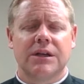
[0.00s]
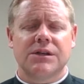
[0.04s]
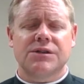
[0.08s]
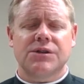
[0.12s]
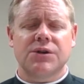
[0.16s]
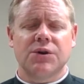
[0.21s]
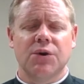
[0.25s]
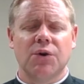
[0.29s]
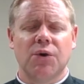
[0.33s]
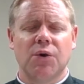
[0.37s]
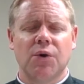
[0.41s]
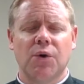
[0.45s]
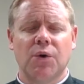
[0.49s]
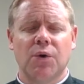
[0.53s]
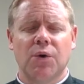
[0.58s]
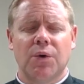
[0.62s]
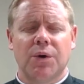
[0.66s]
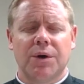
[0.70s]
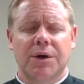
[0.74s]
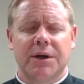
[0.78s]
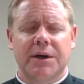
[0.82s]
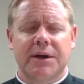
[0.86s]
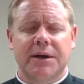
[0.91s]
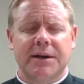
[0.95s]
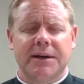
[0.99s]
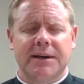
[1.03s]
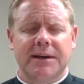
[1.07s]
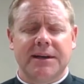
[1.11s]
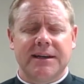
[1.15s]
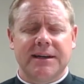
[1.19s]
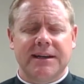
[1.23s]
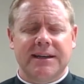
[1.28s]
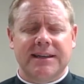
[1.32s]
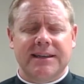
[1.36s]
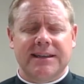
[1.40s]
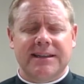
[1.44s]
to
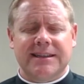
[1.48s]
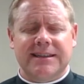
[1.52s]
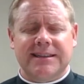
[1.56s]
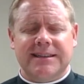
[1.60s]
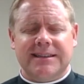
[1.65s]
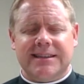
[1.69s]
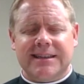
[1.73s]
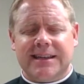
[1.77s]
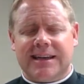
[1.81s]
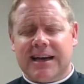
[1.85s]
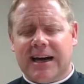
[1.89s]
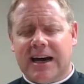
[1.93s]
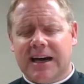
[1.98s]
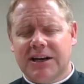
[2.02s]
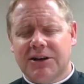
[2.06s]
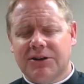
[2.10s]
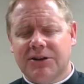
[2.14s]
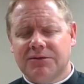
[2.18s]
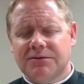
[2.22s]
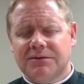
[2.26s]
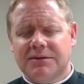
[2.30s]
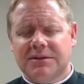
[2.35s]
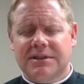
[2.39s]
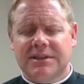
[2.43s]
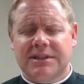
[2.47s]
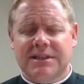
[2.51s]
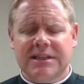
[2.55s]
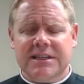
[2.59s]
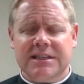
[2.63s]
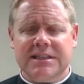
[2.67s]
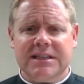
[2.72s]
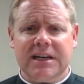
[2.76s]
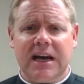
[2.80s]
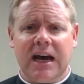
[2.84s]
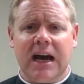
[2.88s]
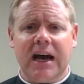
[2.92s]
kind of
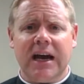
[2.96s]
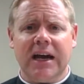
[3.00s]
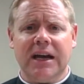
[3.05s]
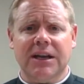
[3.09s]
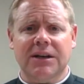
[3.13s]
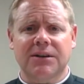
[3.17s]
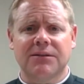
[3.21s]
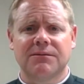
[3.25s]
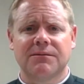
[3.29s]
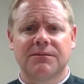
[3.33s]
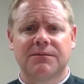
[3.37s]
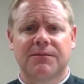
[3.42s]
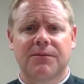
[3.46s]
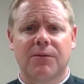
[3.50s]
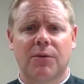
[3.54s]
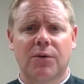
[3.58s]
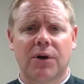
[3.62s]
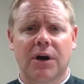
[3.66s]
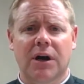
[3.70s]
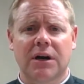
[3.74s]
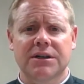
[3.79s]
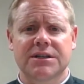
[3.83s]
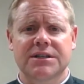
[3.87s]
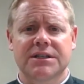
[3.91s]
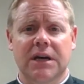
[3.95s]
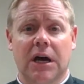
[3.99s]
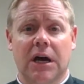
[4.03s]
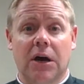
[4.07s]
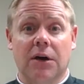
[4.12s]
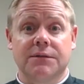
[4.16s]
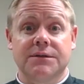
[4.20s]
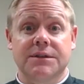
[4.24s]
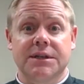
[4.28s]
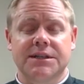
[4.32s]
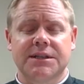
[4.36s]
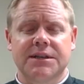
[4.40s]
decide for
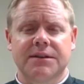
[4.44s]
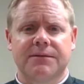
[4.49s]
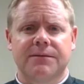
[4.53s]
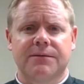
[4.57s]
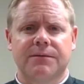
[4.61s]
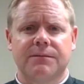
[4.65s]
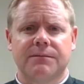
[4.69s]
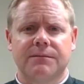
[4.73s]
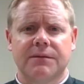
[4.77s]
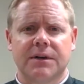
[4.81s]
ourselves as if